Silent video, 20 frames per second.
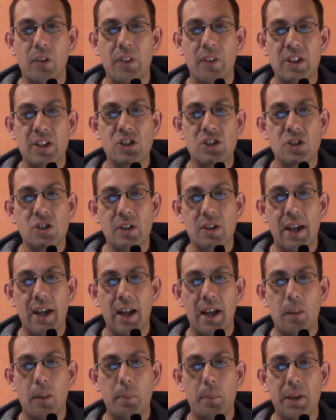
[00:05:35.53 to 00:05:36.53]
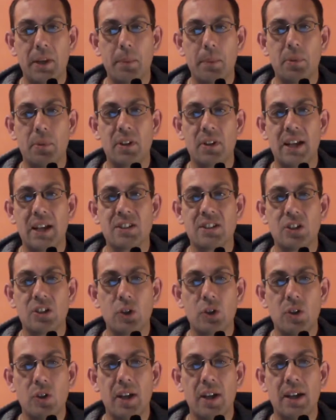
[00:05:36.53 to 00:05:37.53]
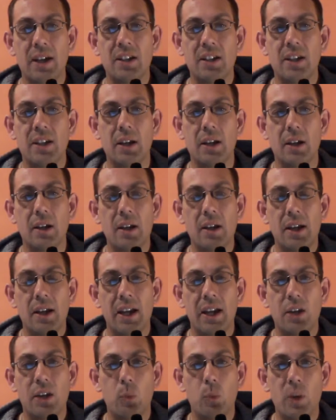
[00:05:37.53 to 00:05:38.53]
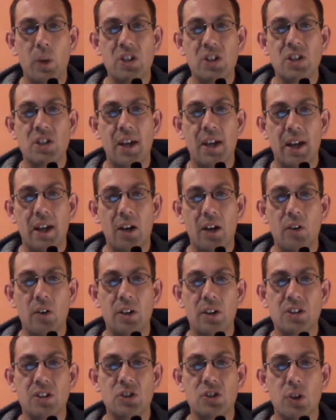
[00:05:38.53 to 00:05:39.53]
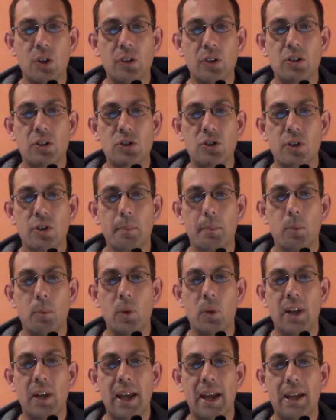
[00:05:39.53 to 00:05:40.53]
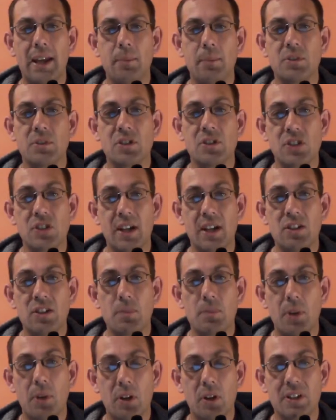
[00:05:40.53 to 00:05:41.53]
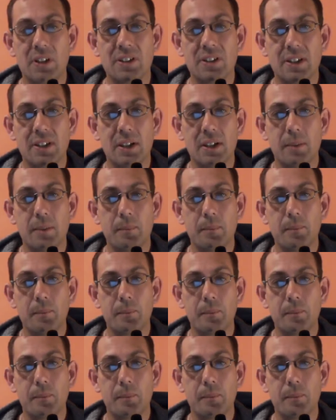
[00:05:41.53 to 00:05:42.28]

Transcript: This should help people get a good idea in which areas Donald Trump will aim to change policy.